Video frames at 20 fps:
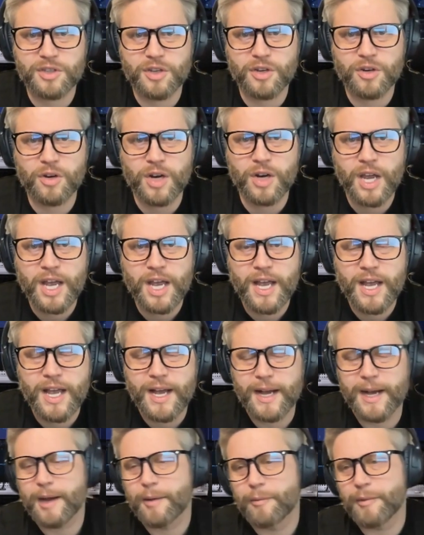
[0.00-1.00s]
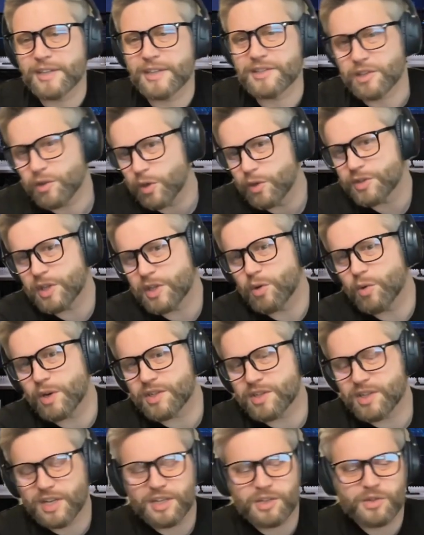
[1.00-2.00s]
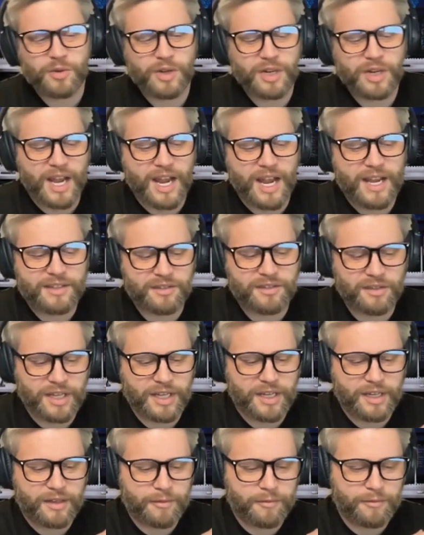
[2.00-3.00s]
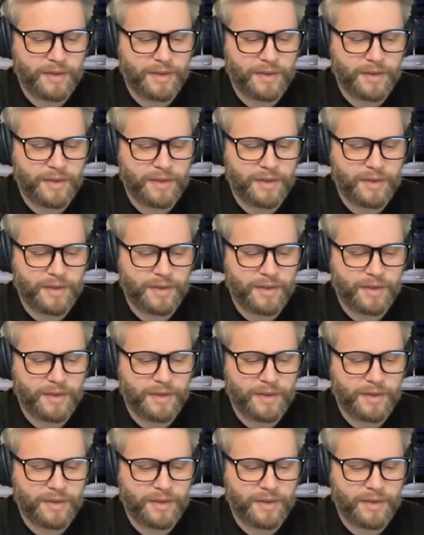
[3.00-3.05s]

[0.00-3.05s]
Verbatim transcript: So, um, as a closing question, I just wanted to ask, like,